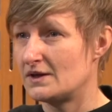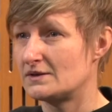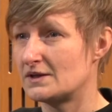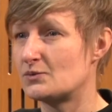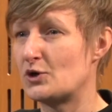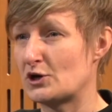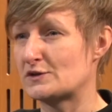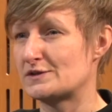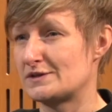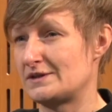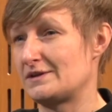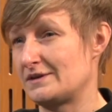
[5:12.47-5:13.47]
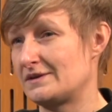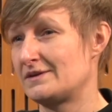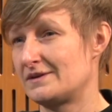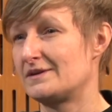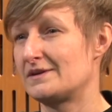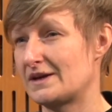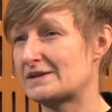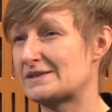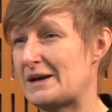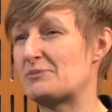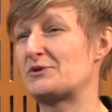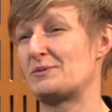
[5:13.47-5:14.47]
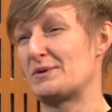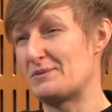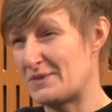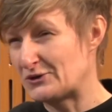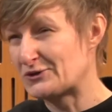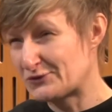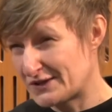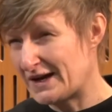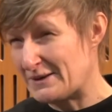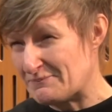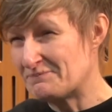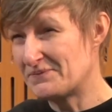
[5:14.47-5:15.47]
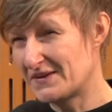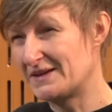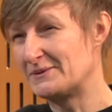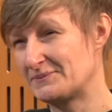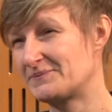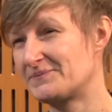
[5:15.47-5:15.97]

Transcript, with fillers: that works in an acceptable amount of time. Yeah.